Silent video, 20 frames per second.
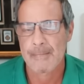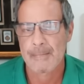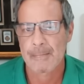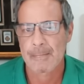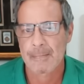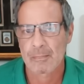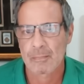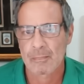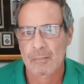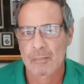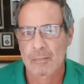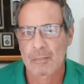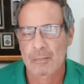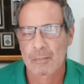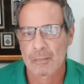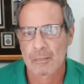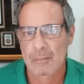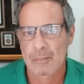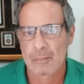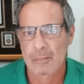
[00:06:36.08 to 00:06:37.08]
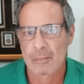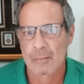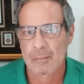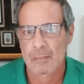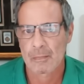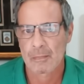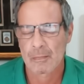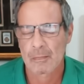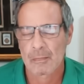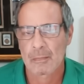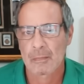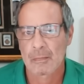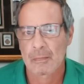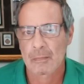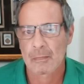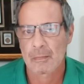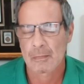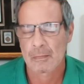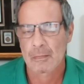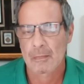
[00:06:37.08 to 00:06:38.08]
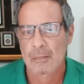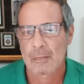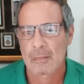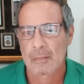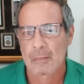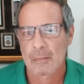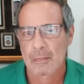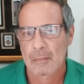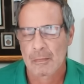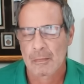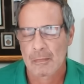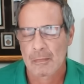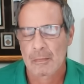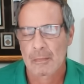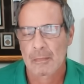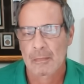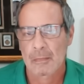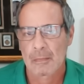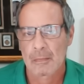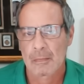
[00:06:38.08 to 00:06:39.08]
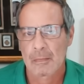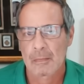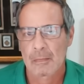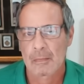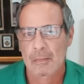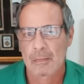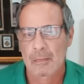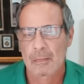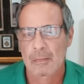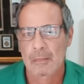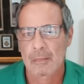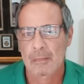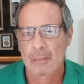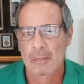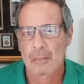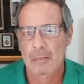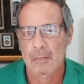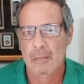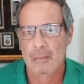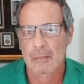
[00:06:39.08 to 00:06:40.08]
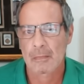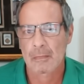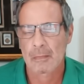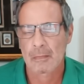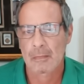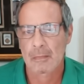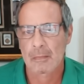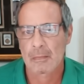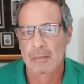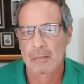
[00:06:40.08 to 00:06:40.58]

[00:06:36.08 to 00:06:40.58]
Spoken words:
(silent)